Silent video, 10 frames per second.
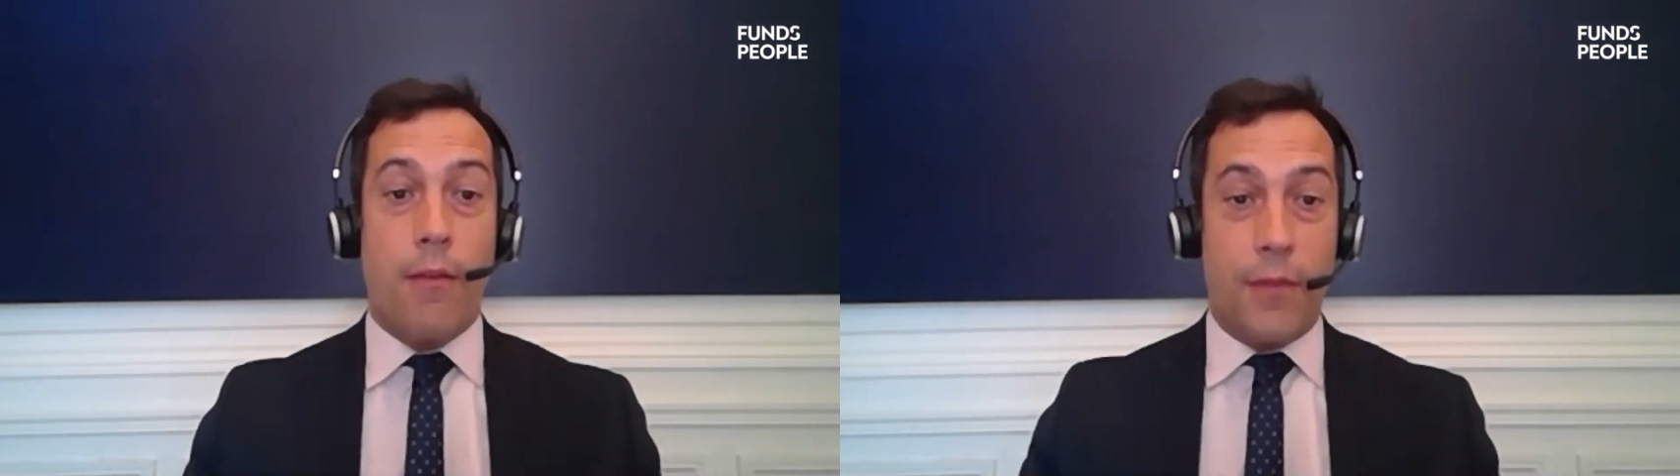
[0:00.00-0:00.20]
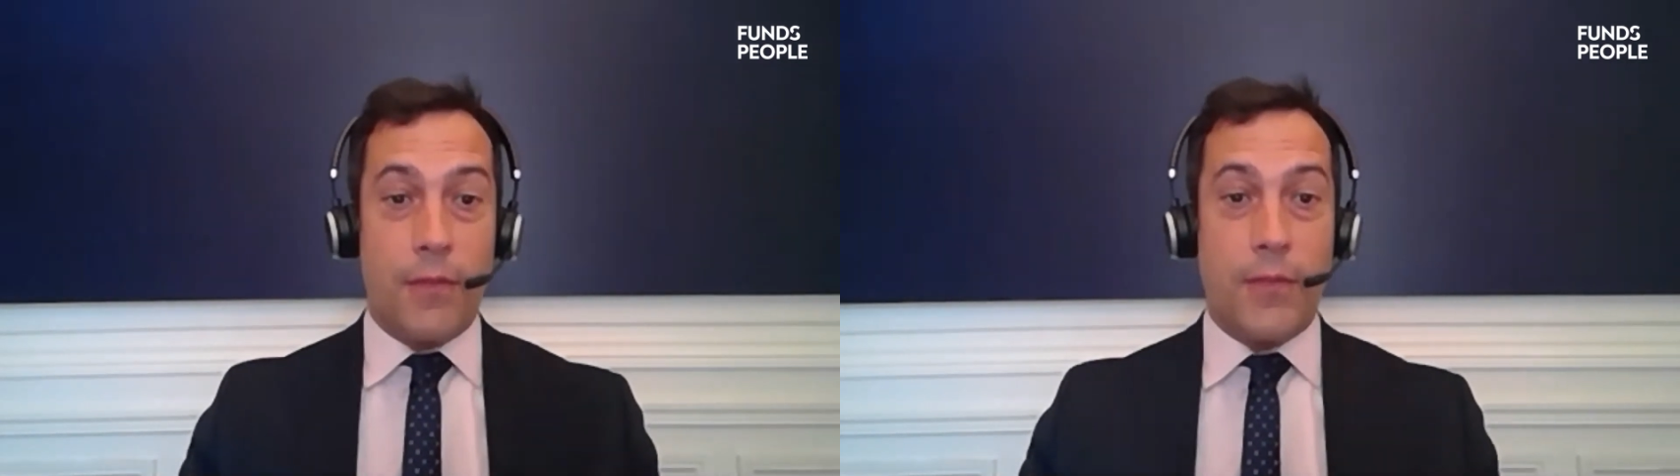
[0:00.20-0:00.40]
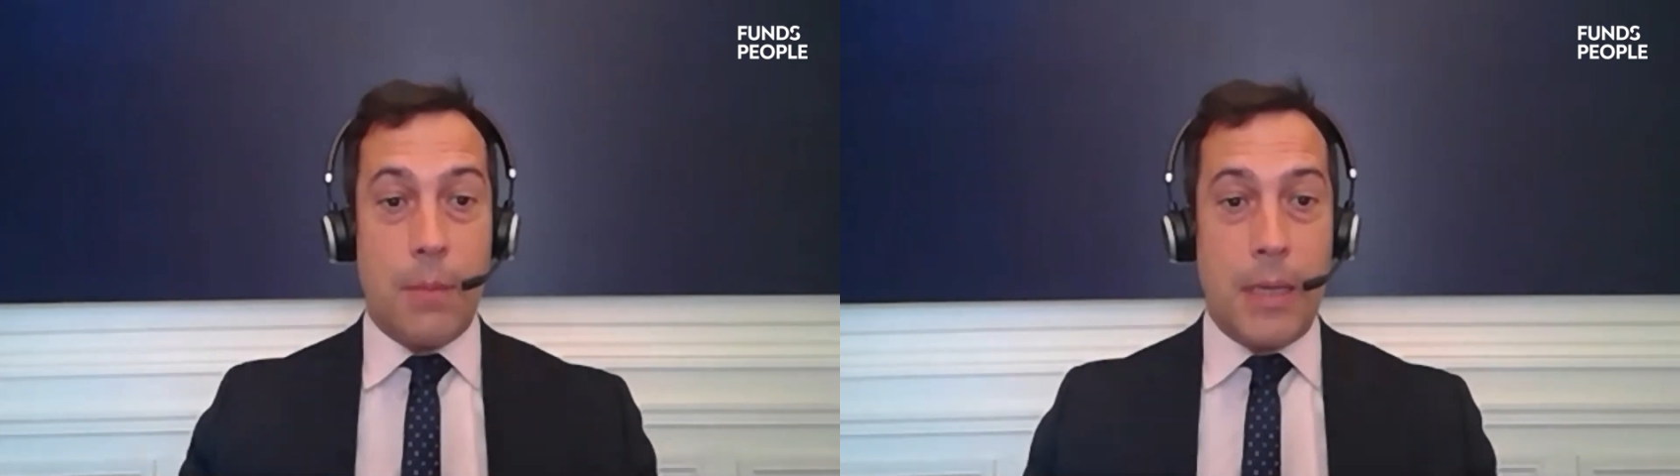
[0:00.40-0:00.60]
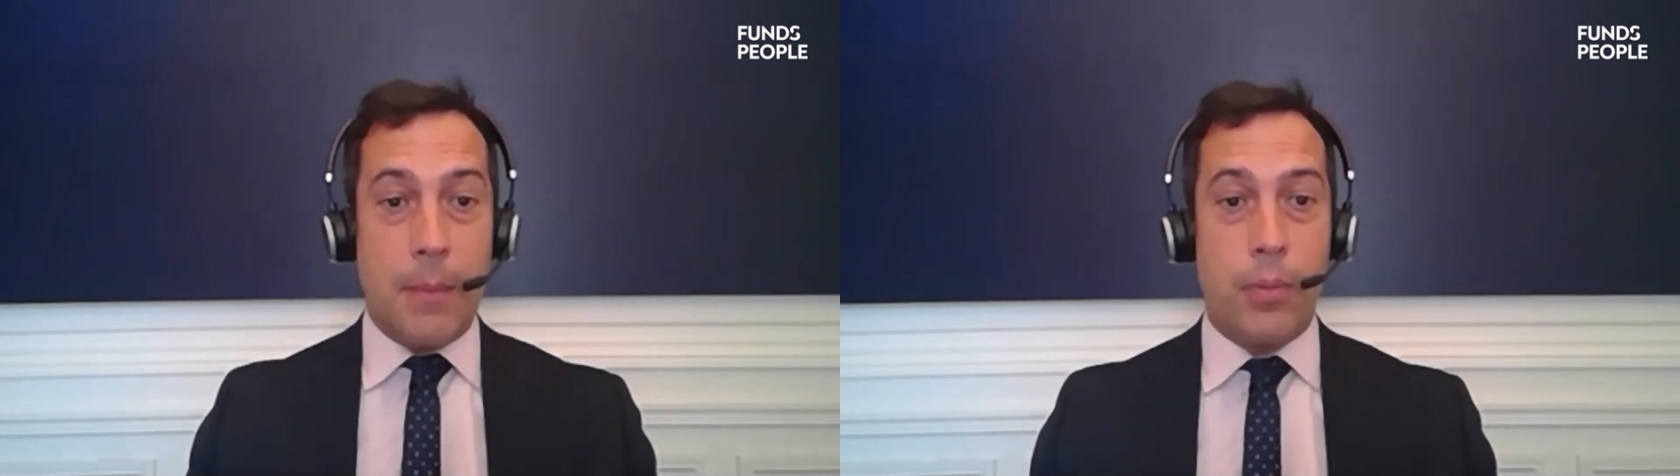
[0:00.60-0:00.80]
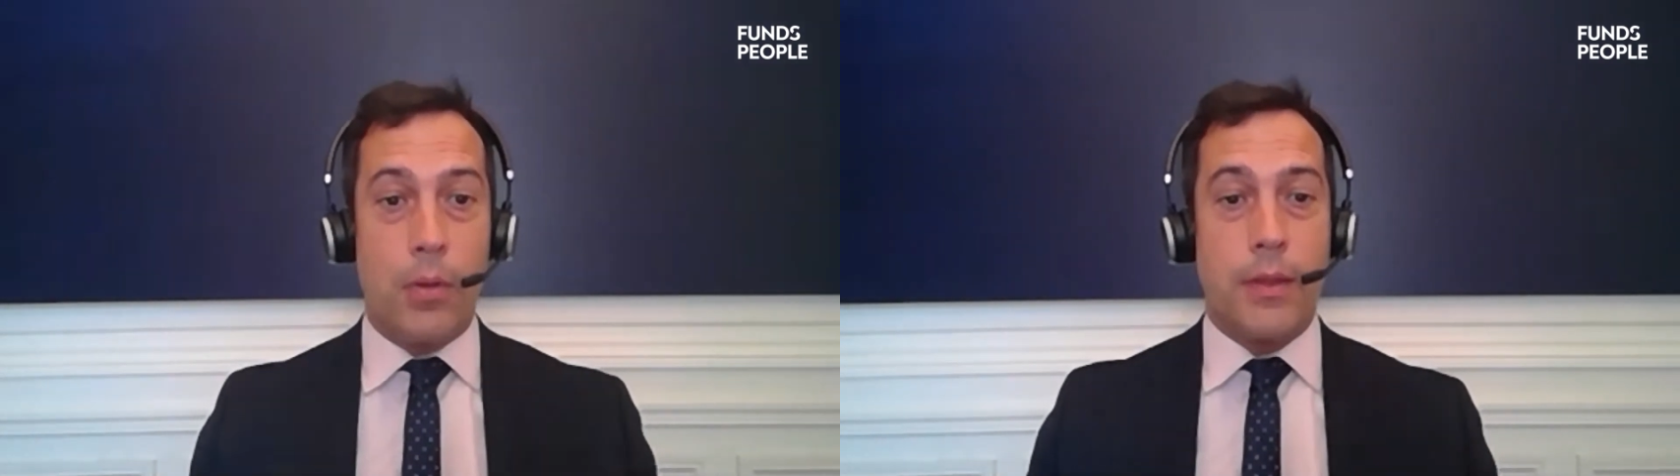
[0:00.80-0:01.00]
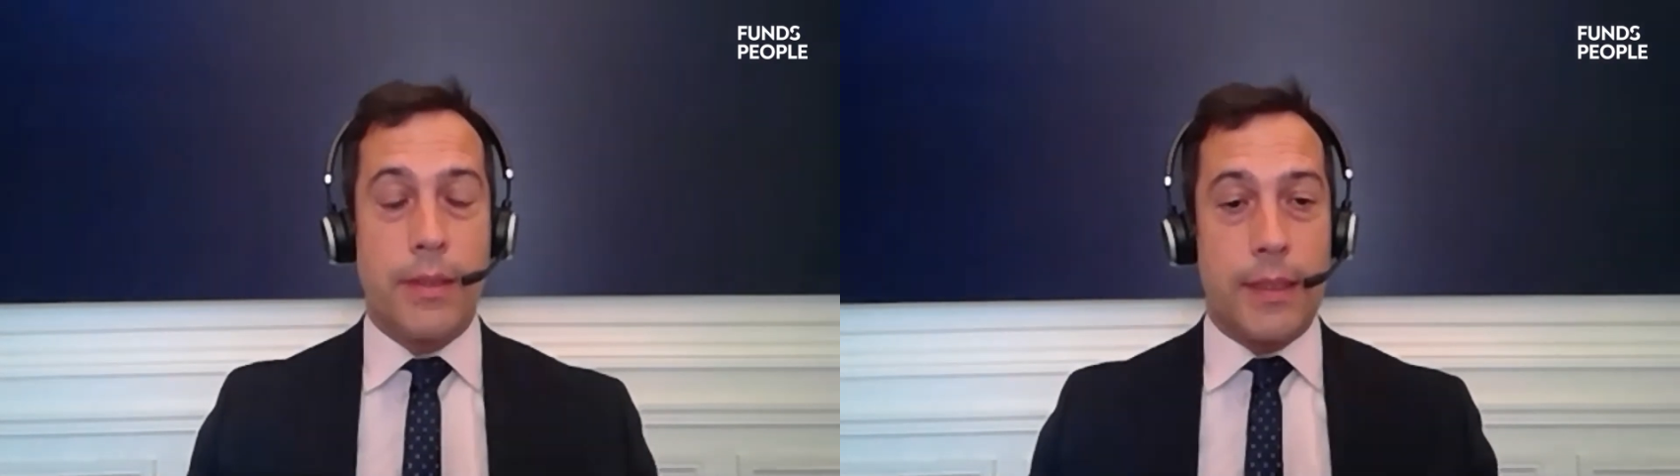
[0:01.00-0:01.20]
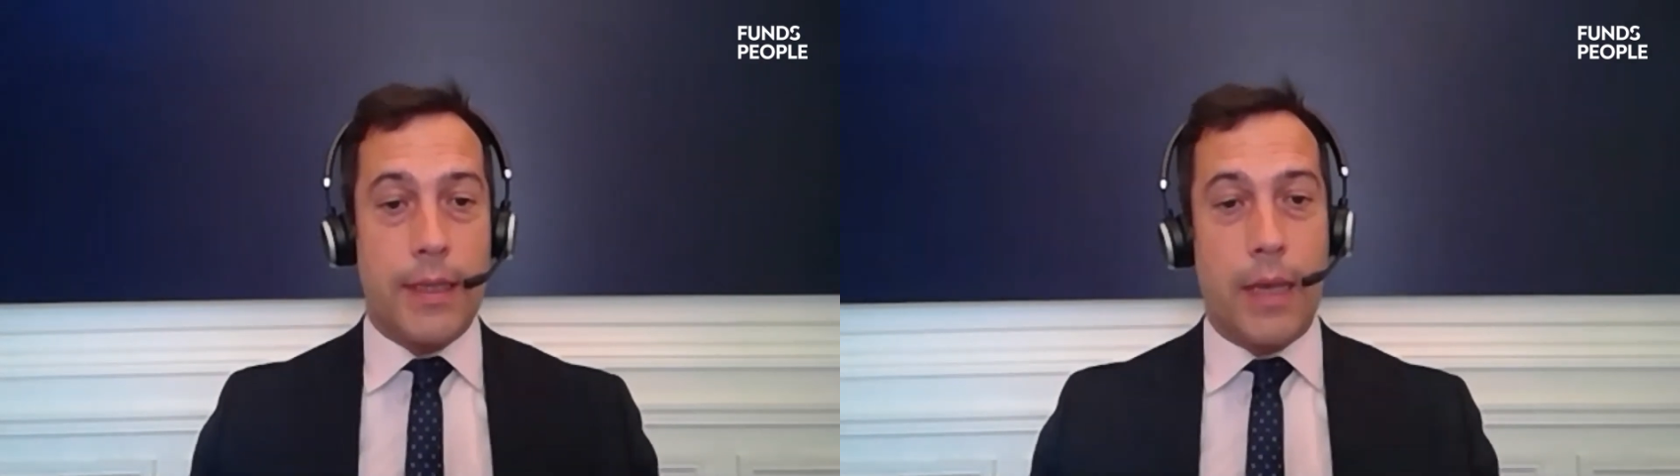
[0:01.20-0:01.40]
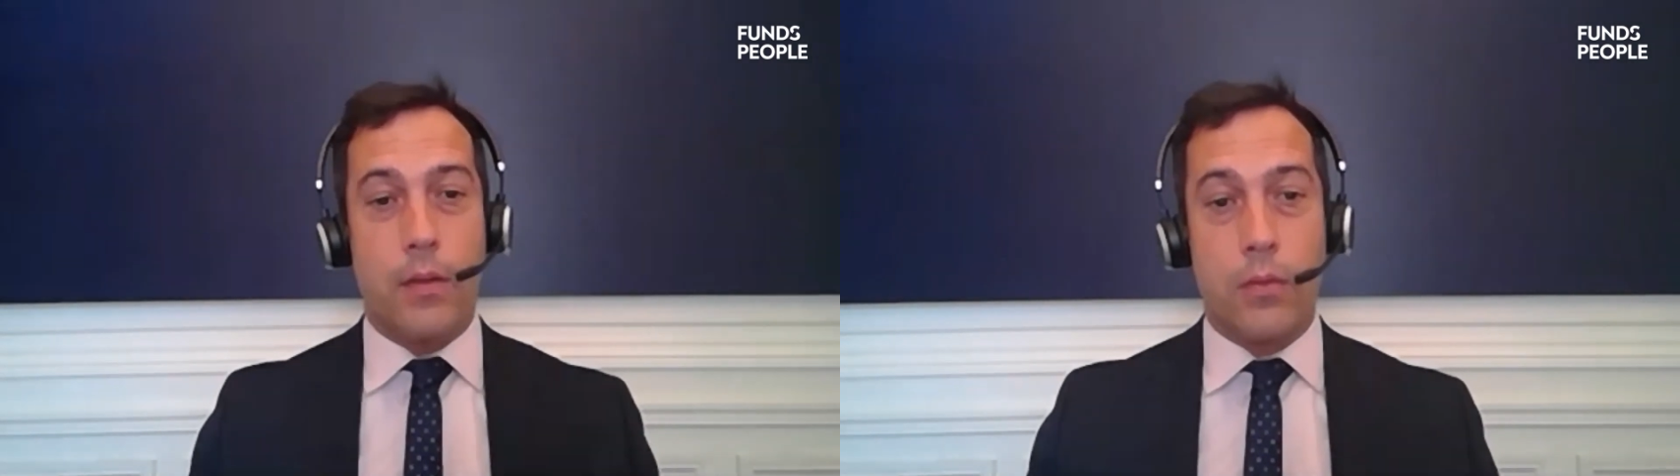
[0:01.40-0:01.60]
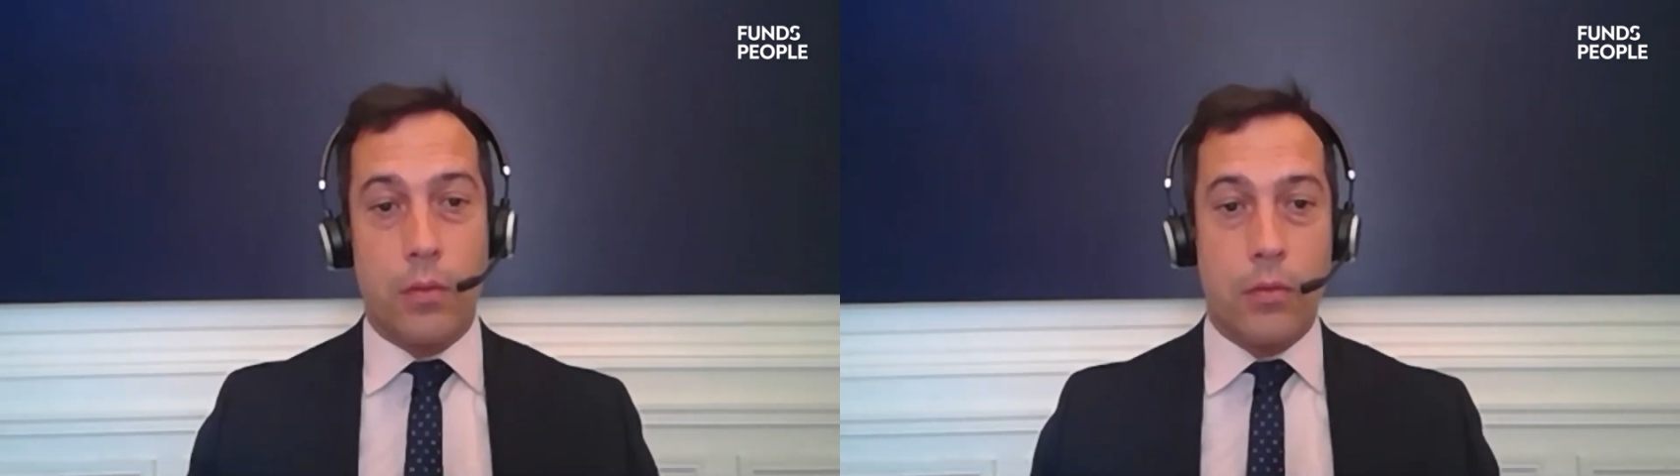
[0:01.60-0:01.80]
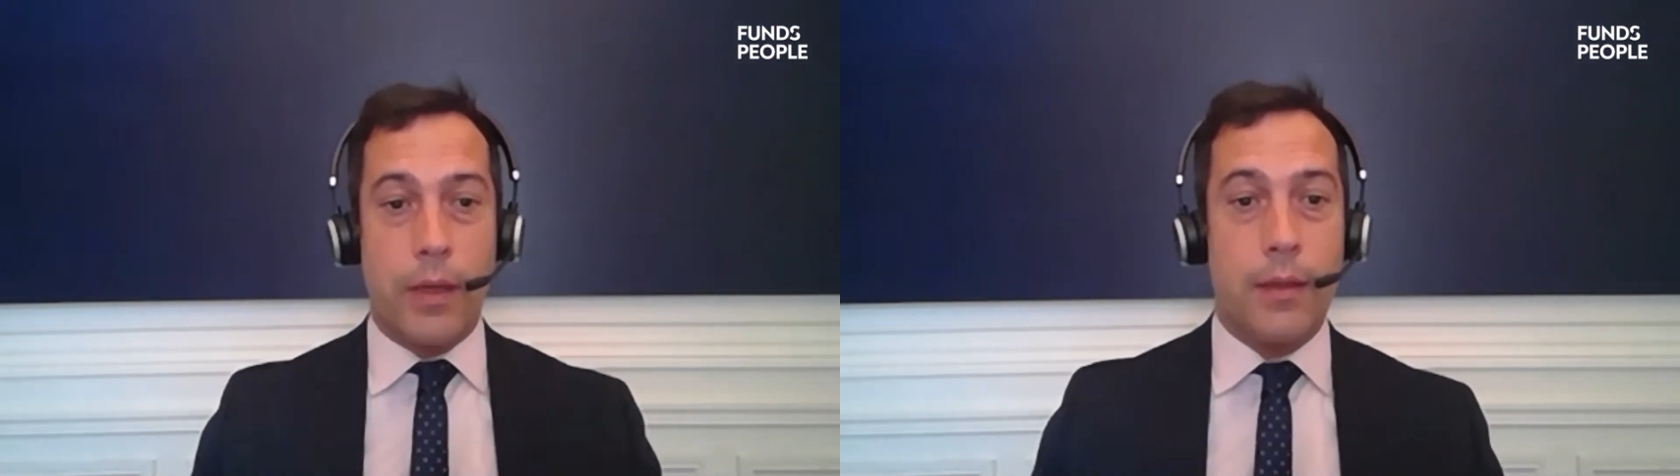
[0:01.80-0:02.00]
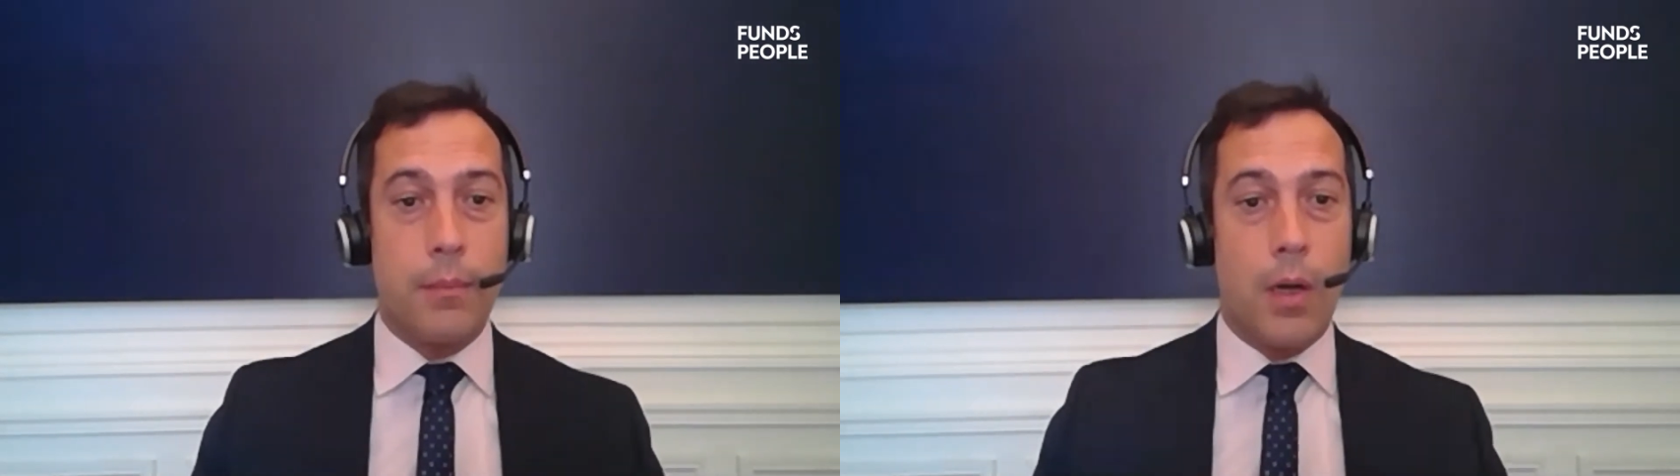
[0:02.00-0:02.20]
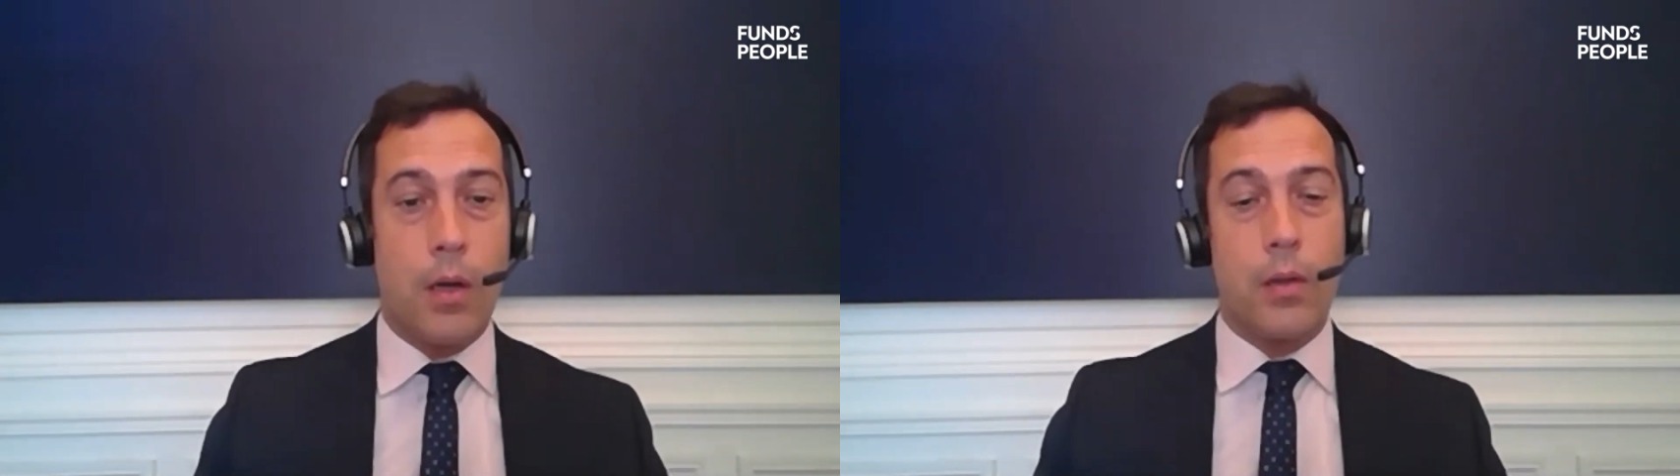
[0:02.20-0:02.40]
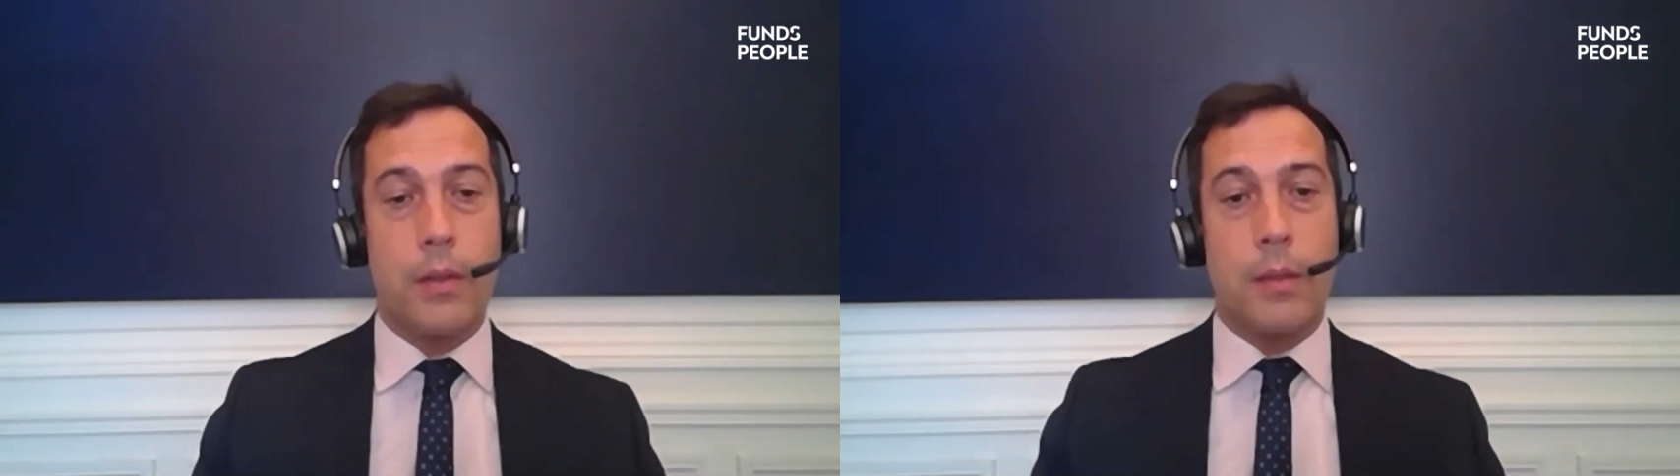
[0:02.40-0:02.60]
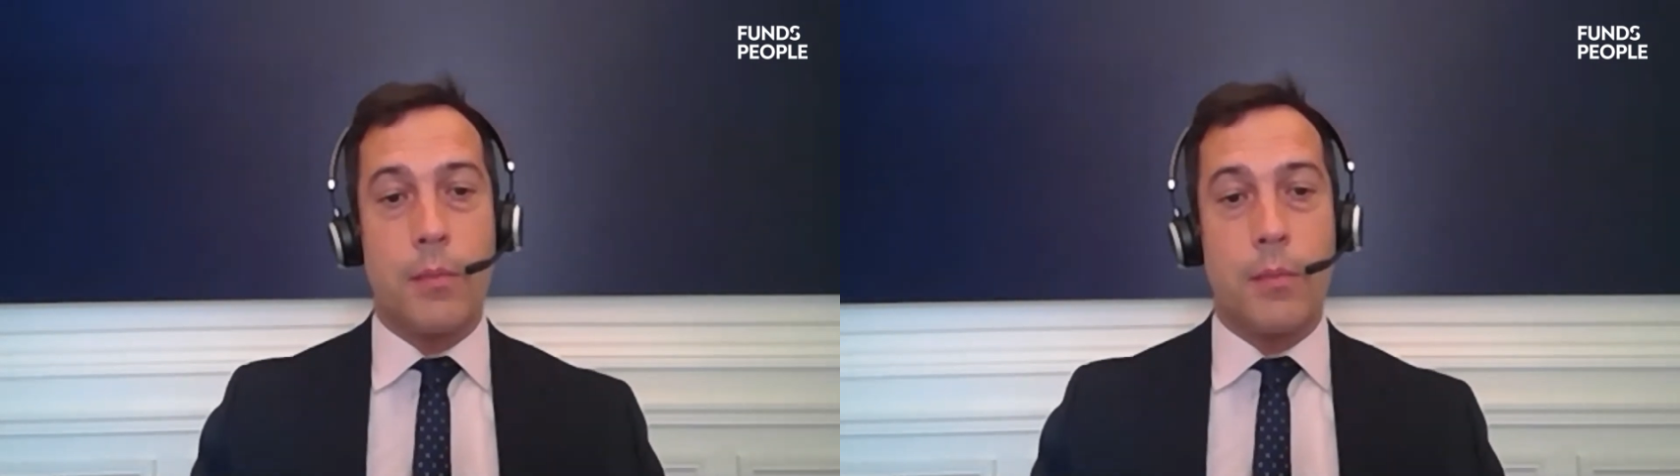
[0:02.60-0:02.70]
15 people dedicated to credit market,